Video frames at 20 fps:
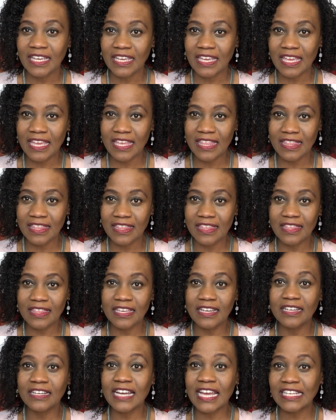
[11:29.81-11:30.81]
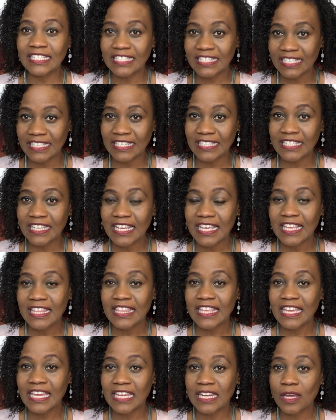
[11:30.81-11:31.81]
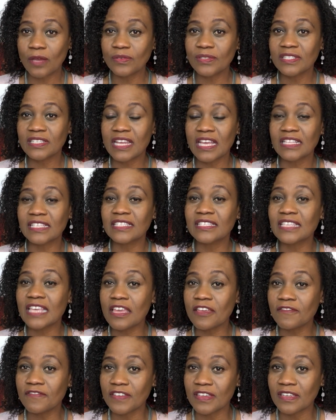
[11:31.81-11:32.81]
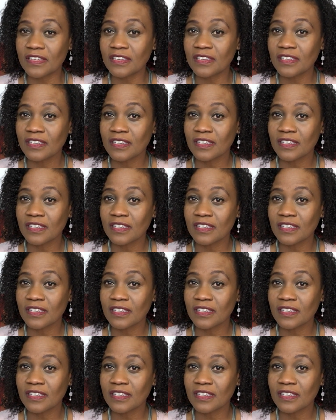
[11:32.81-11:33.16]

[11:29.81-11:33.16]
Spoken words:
in renting, they can now start saving